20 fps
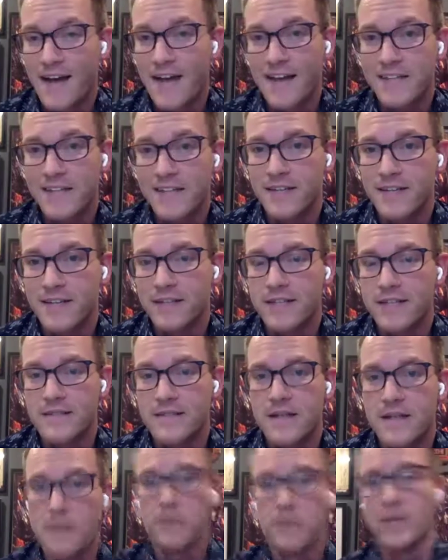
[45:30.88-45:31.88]
I haven't accidentally
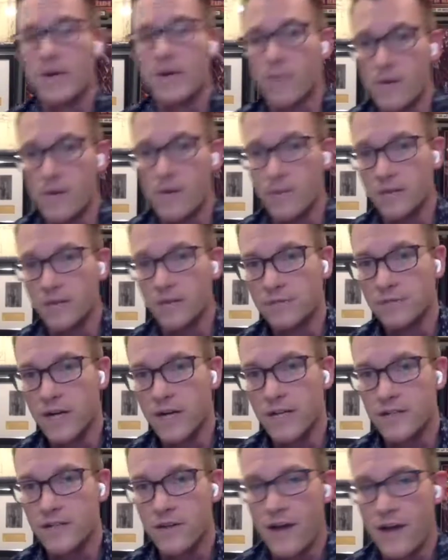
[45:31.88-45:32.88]
stumbled on Rumble,
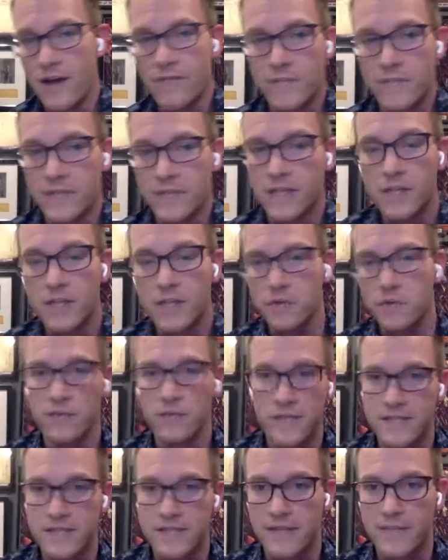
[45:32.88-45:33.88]
right? So I haven't been like
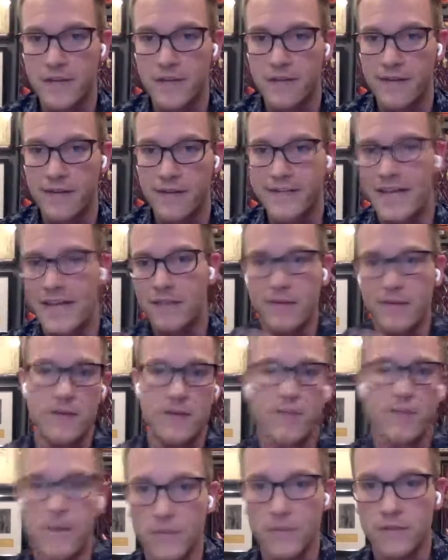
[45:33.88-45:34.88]
Googling something and they take
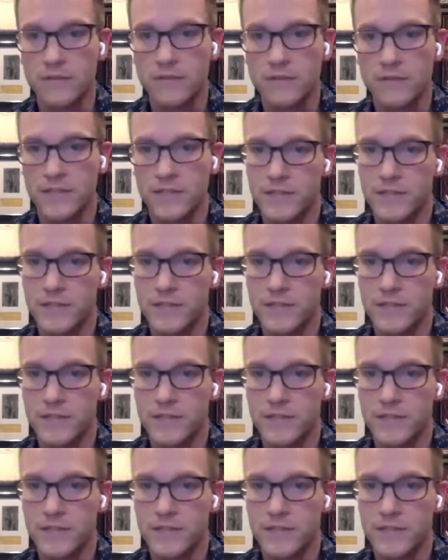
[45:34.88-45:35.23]
me to Rumble.